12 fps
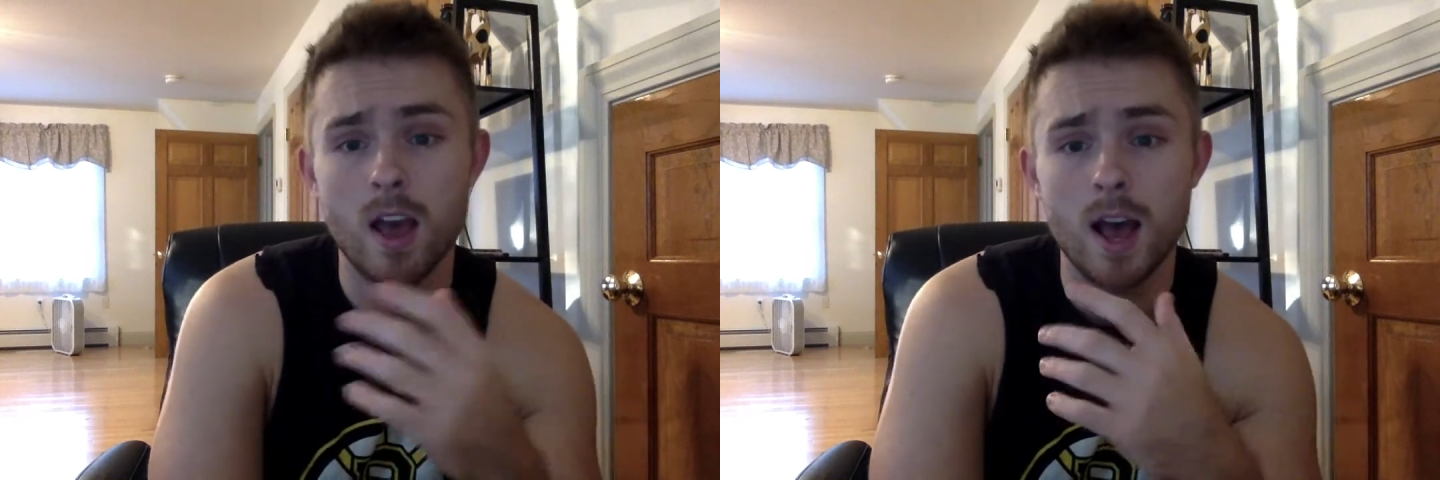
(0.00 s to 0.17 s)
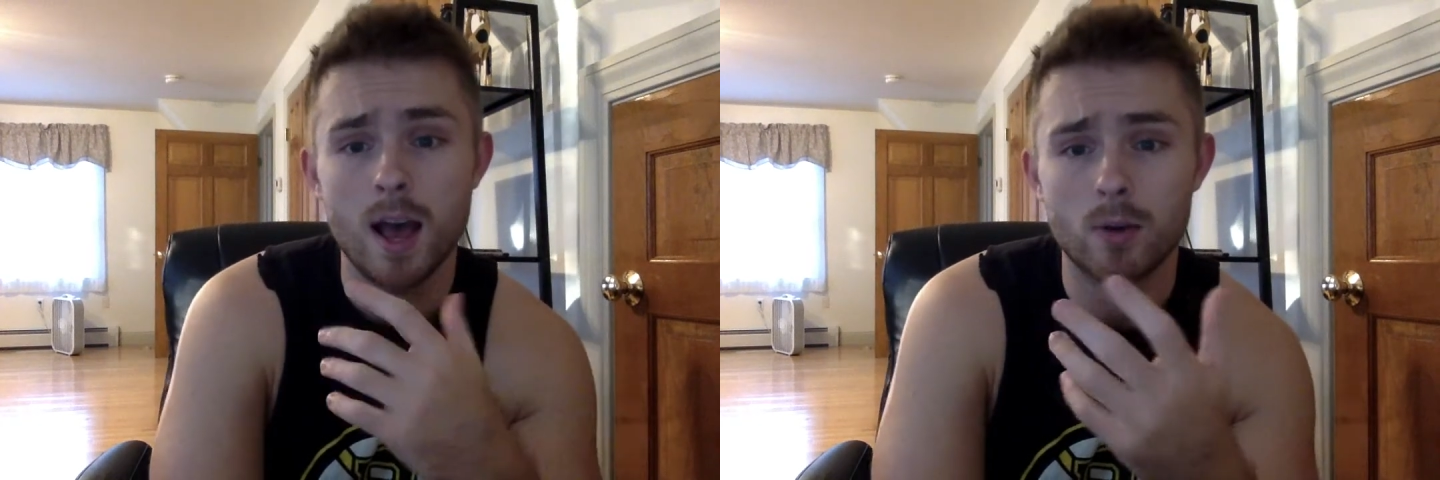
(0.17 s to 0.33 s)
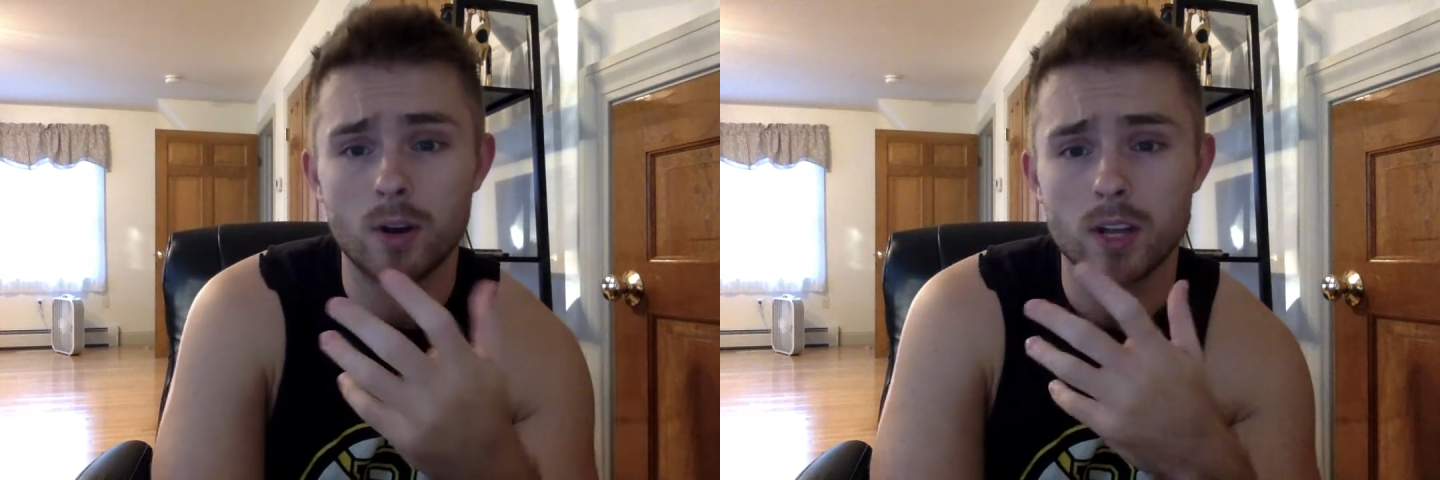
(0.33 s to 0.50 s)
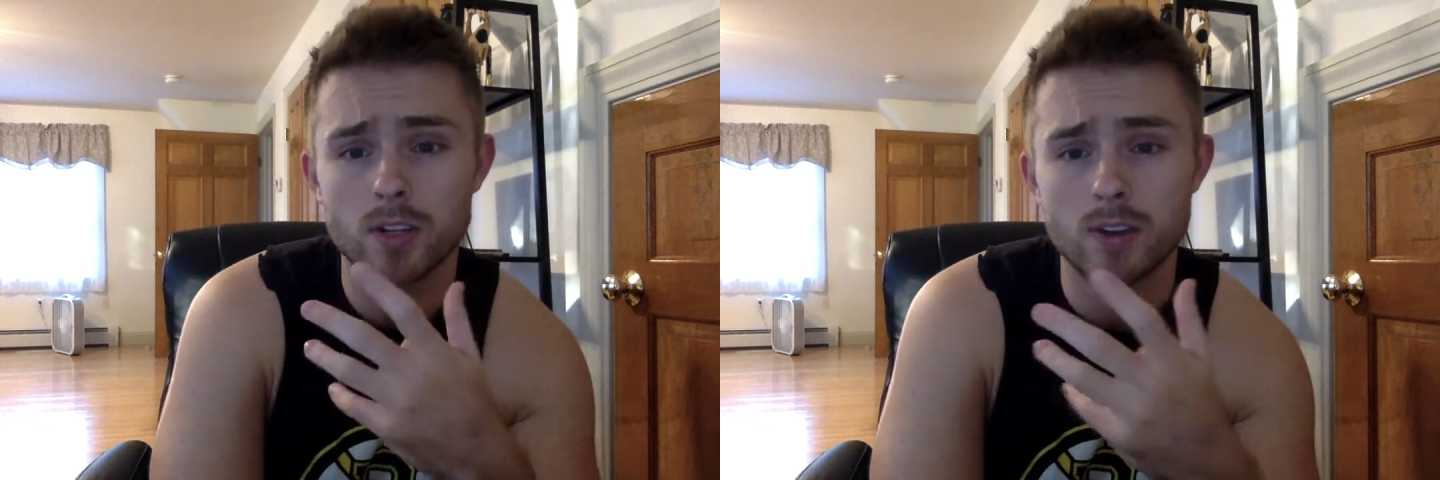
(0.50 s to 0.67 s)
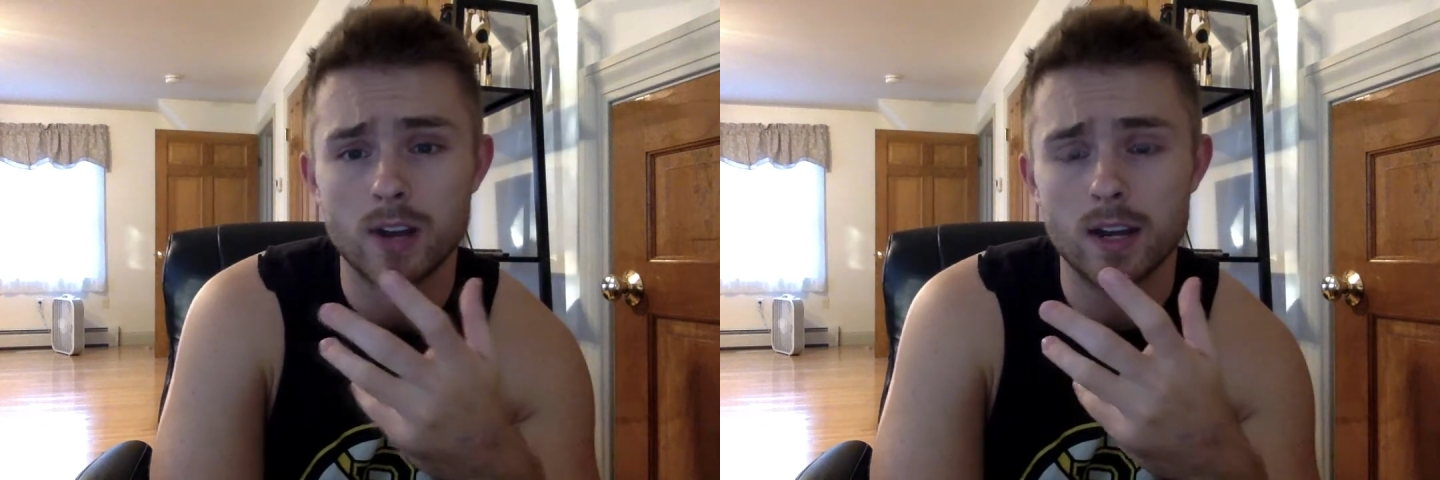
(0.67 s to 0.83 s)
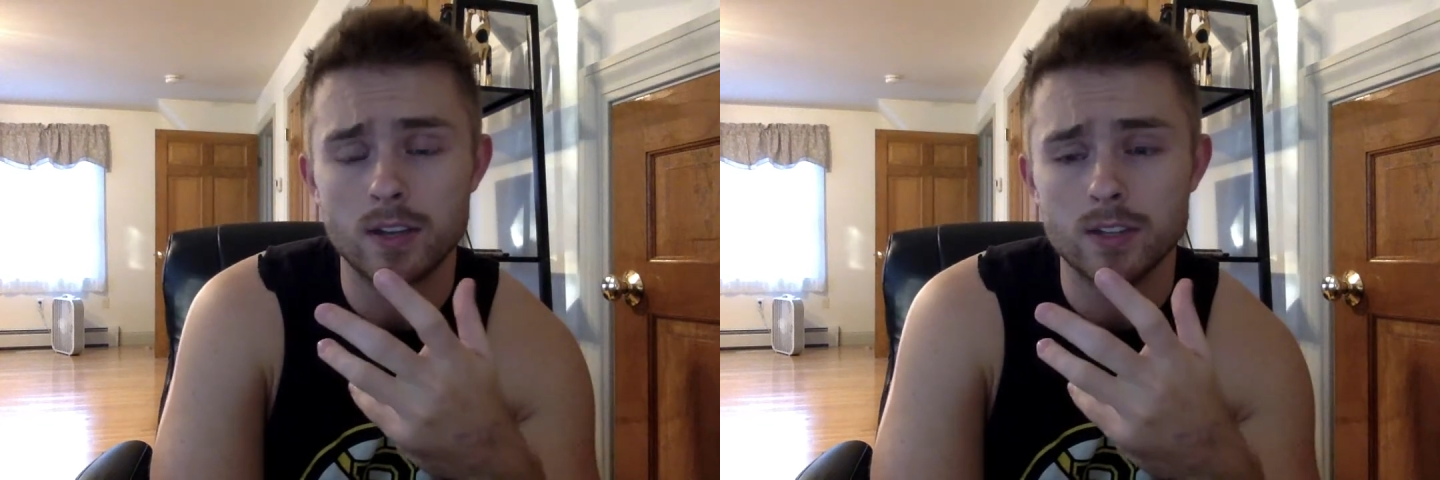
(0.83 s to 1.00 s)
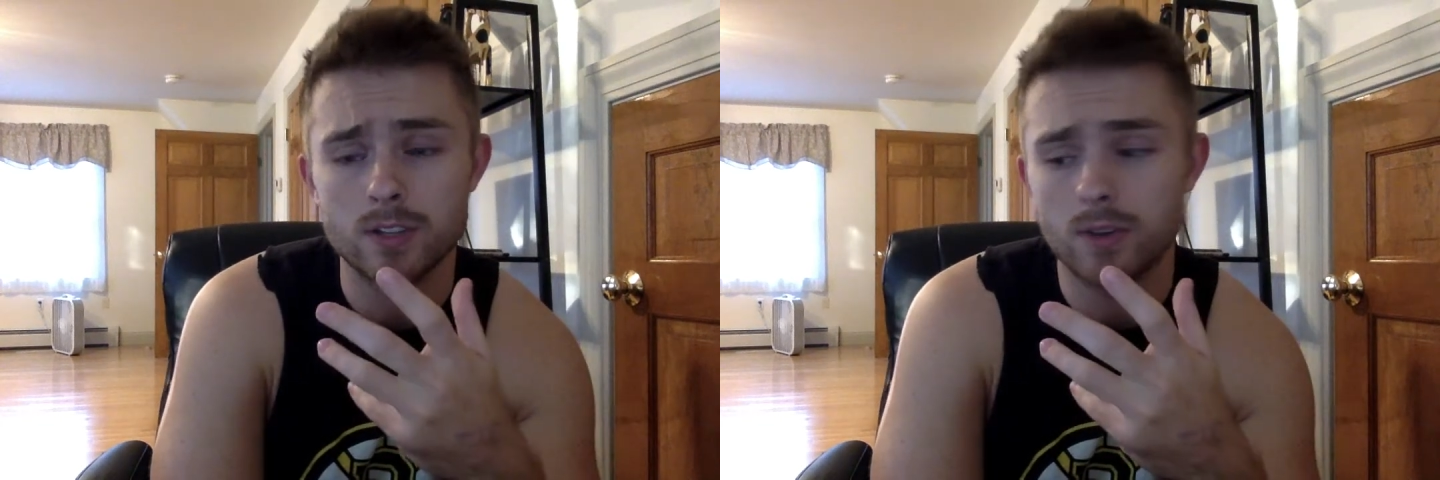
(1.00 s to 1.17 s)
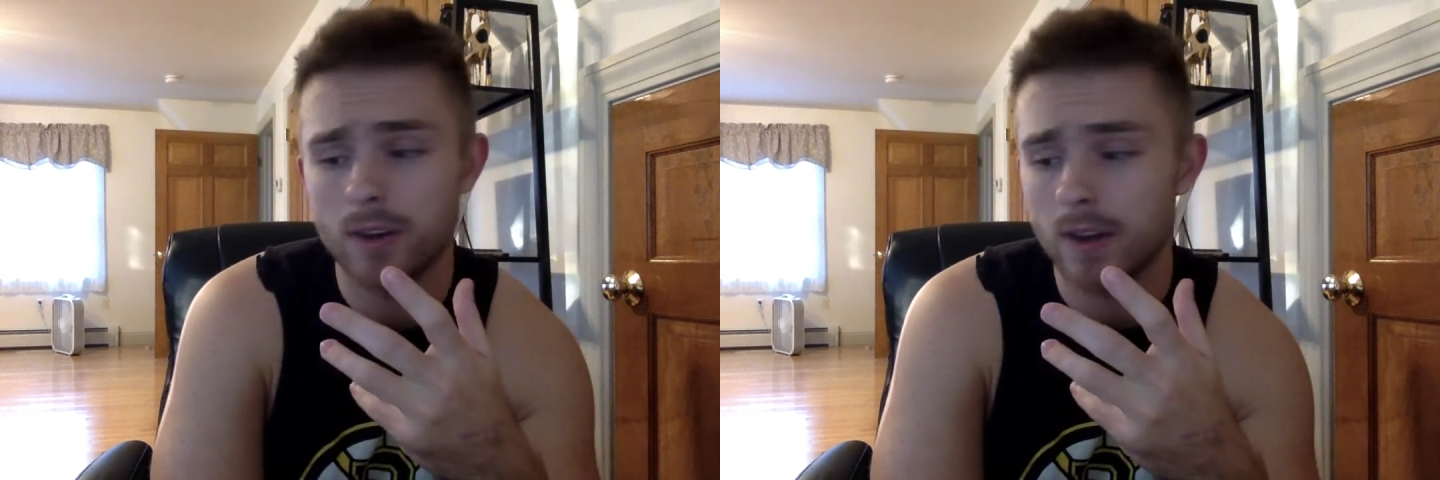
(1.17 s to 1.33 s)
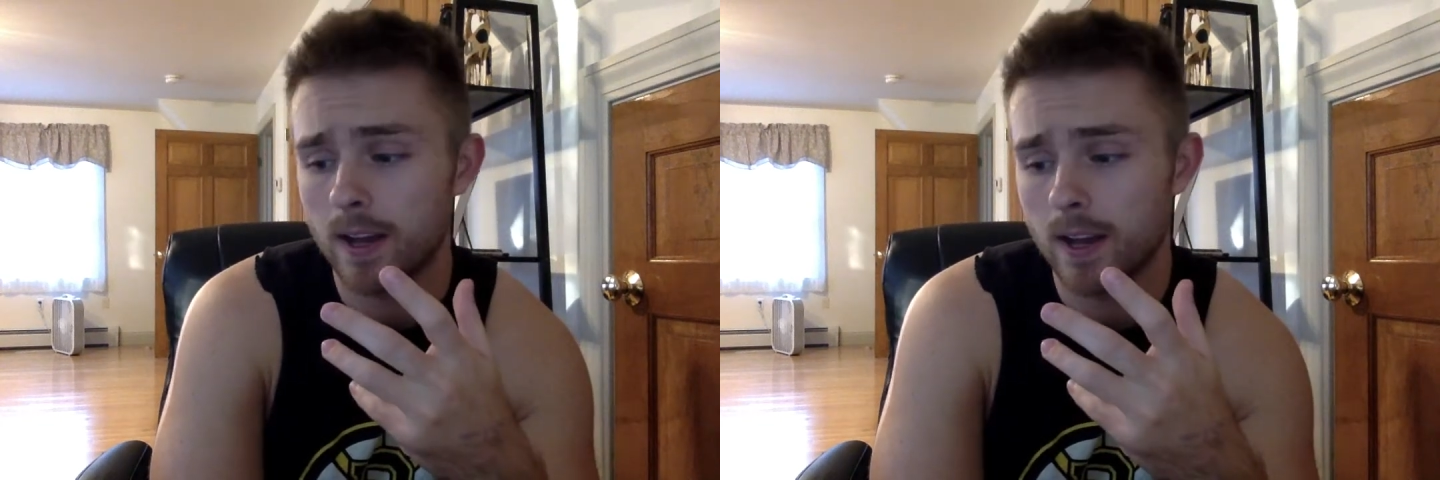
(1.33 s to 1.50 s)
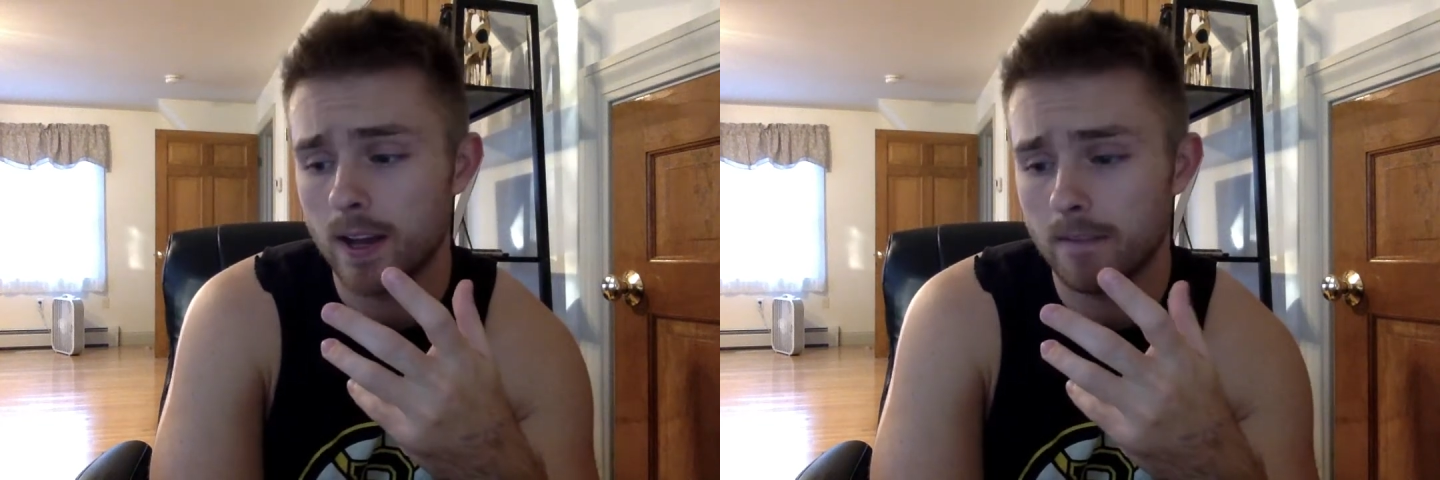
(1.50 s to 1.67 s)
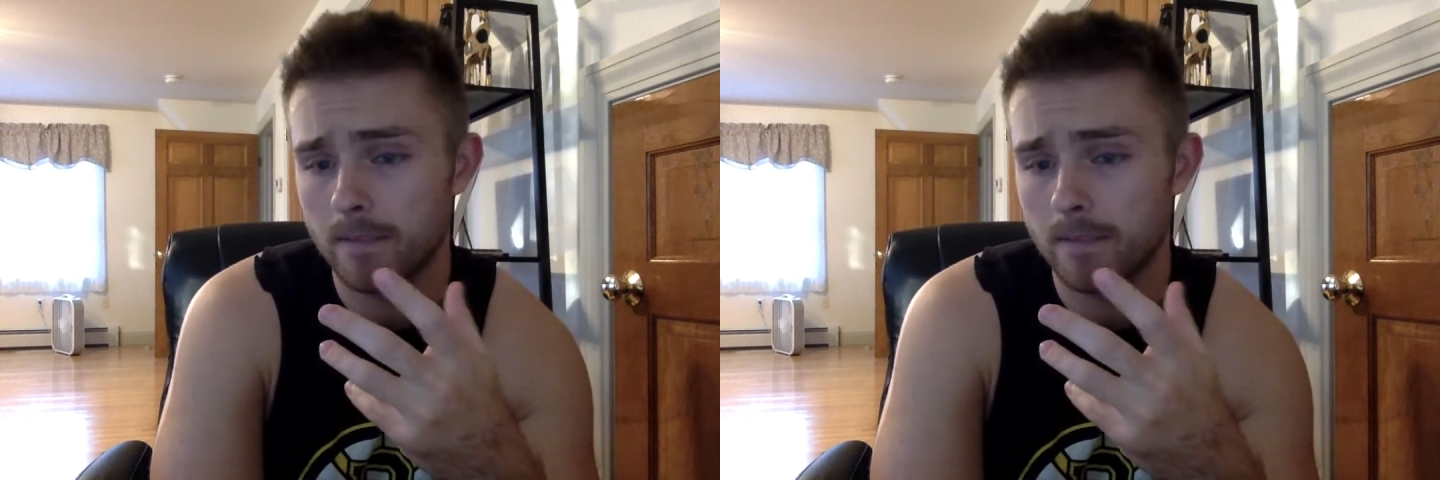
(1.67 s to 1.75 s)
I'm going to try to do it kind